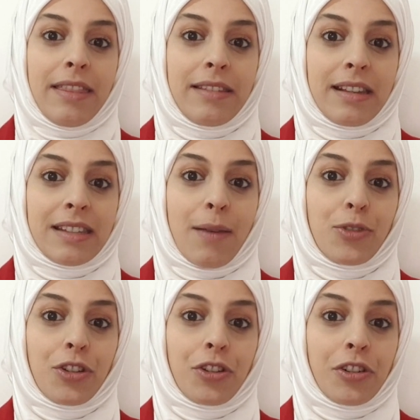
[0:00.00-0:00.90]
This
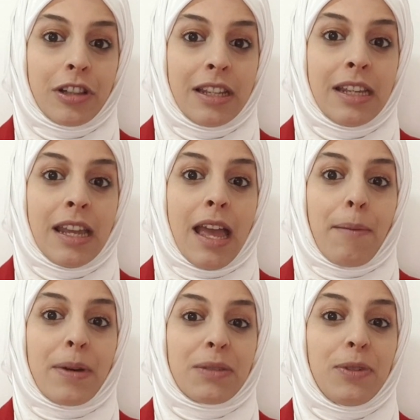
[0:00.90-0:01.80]
exam generally
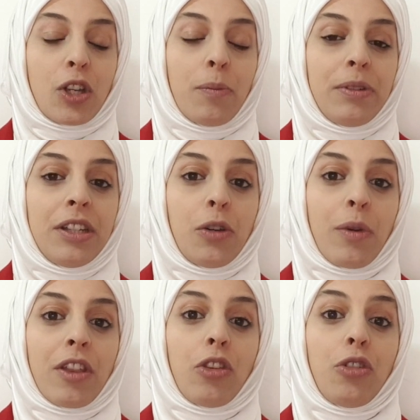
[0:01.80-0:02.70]
must be completed
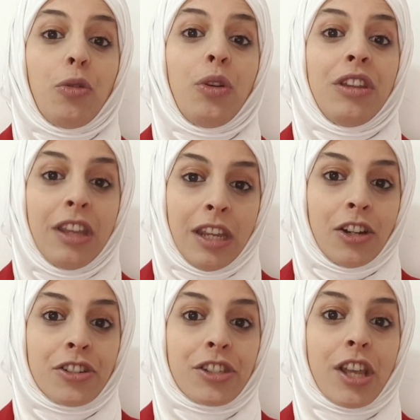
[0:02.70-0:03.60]
within 2
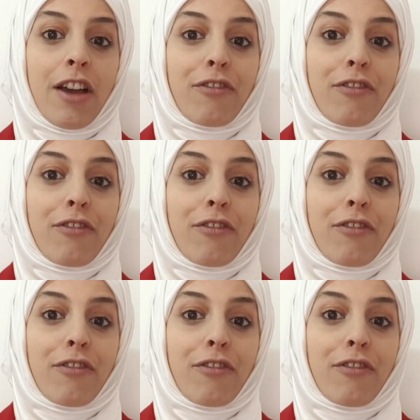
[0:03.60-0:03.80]
years